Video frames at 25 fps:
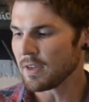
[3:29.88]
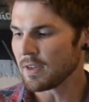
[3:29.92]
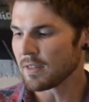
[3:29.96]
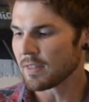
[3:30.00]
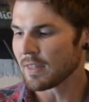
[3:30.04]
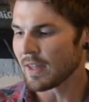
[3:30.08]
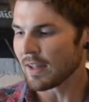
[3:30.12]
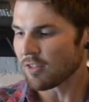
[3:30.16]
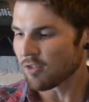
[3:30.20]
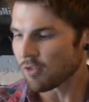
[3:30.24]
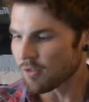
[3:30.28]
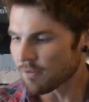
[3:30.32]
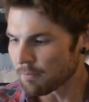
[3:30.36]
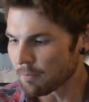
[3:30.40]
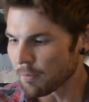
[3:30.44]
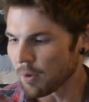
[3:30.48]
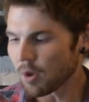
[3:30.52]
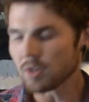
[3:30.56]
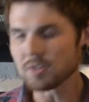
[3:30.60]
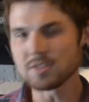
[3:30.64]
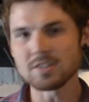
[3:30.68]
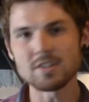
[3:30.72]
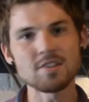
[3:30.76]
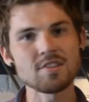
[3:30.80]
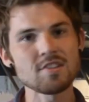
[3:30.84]
that sort of
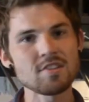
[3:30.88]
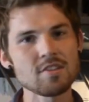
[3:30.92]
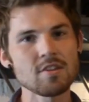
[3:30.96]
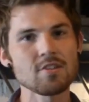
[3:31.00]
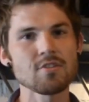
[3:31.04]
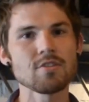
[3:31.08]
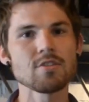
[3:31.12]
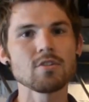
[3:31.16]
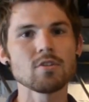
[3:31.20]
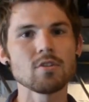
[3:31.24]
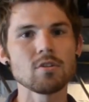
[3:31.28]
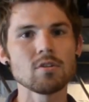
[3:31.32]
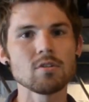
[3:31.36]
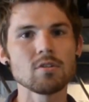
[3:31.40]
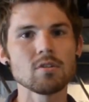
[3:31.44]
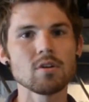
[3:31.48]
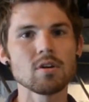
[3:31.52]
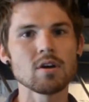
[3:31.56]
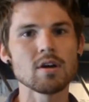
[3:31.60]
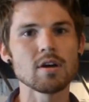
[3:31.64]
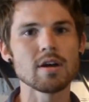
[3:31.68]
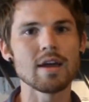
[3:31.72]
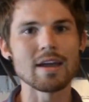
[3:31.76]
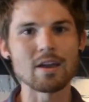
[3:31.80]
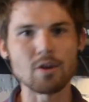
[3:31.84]
malty cereal
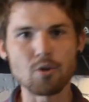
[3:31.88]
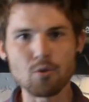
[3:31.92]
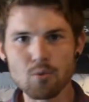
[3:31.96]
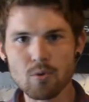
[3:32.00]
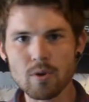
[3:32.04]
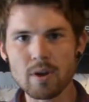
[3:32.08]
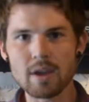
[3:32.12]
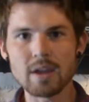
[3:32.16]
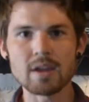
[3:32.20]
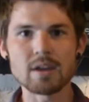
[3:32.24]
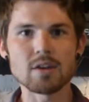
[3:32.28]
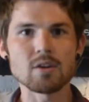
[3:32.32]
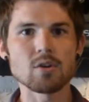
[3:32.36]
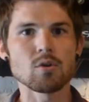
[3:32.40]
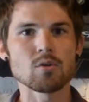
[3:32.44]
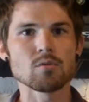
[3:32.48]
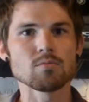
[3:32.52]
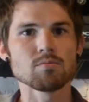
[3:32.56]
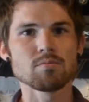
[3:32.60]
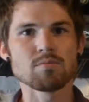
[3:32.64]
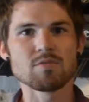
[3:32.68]
and grain